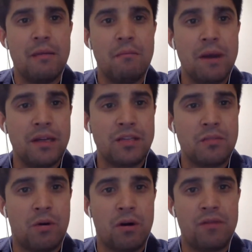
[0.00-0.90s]
Much
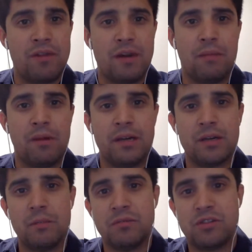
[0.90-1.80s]
more than a
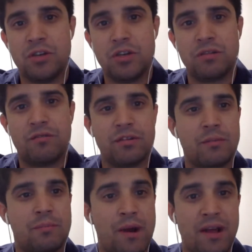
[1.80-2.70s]
political position for
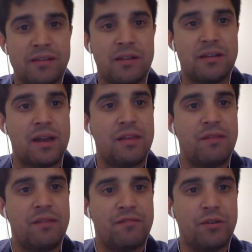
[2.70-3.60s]
the present and
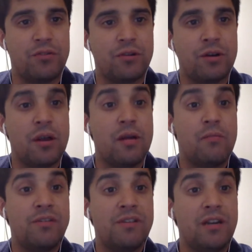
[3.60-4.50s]
the future,
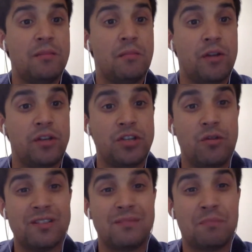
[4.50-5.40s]
Brazilian monarchy
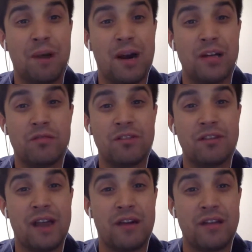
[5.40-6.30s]
was part of a
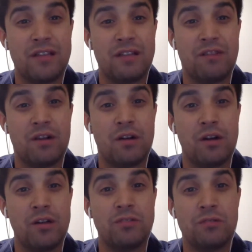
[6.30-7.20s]
narrative
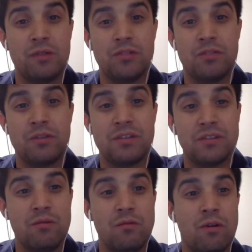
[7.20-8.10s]
according to which
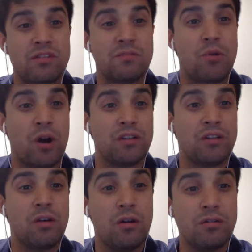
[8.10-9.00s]
Brazil was brought
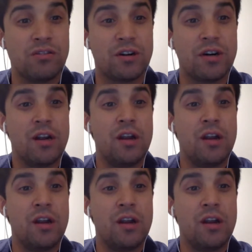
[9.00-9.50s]
closer